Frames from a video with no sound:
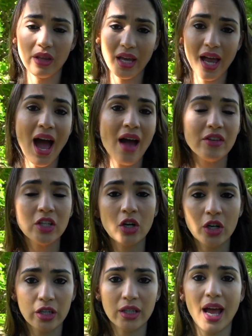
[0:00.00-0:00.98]
They haven't
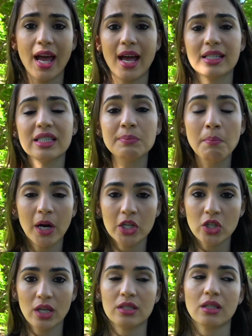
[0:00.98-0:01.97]
hurt as
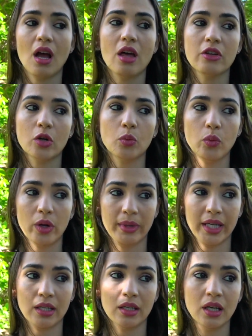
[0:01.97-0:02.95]
much as other
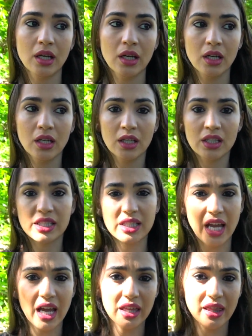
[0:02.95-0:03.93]
women
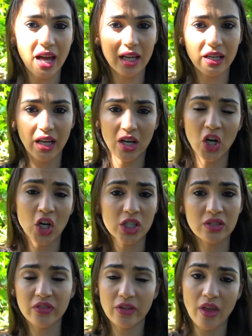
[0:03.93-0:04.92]
say that it
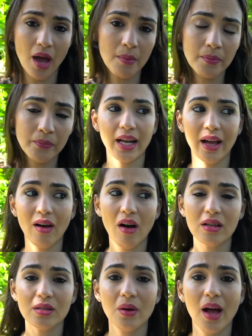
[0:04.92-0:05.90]
hurts for them. But I
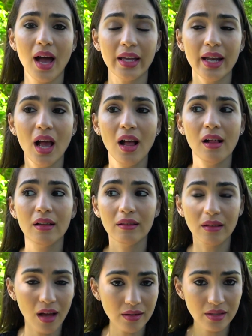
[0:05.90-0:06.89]
also had
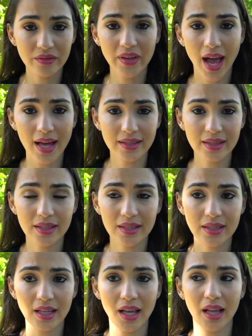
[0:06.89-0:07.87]
lots of gases
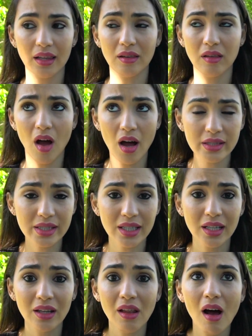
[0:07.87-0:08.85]
and lots
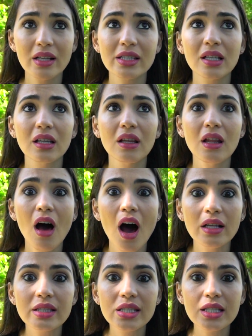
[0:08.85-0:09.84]
and lots and
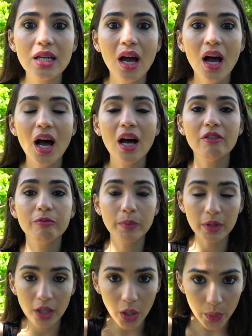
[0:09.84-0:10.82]
lots of
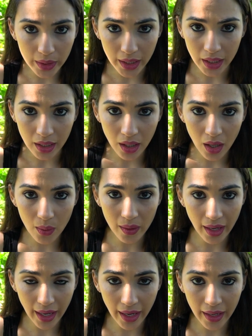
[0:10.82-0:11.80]
bloating,
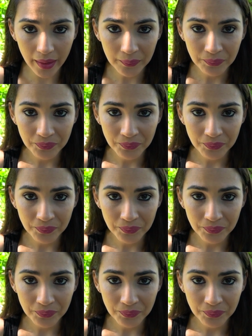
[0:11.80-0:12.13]
okay?